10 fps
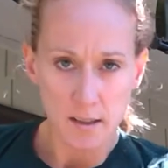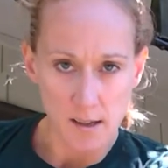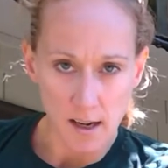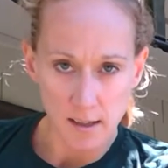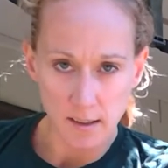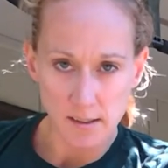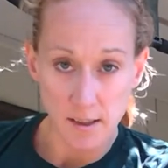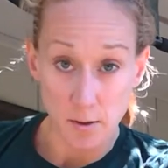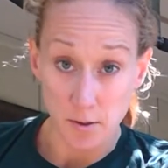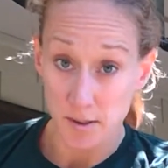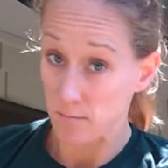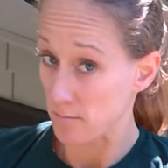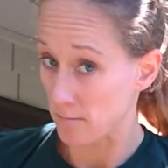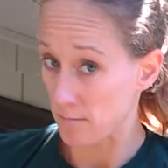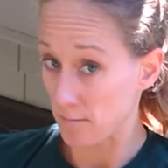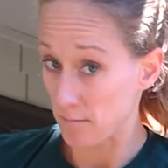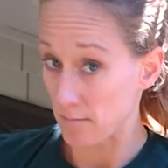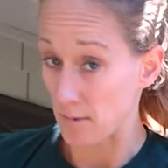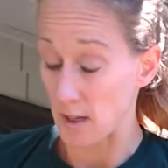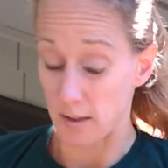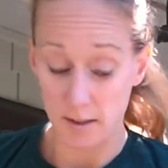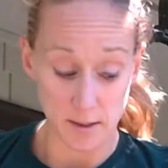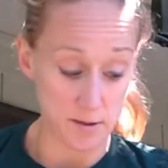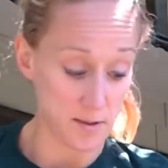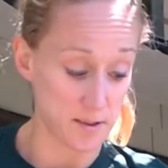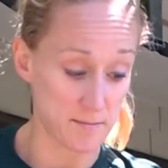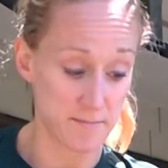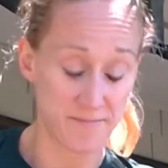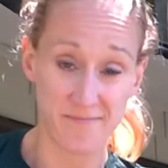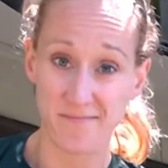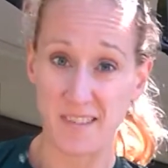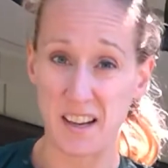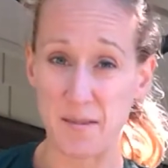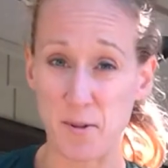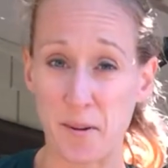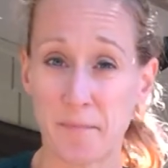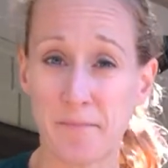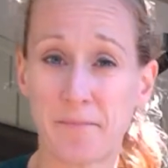Not an excuse. Not an excuse. Not anymore.